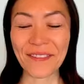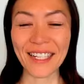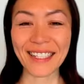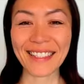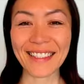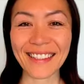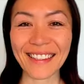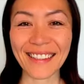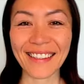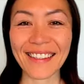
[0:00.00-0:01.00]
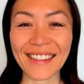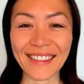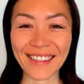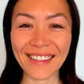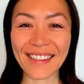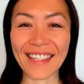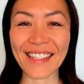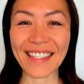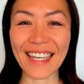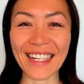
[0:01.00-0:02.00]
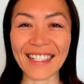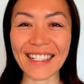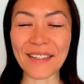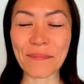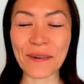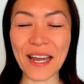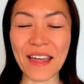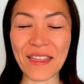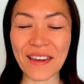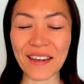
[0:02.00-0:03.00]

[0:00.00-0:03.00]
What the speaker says: One, let's take a deep breath.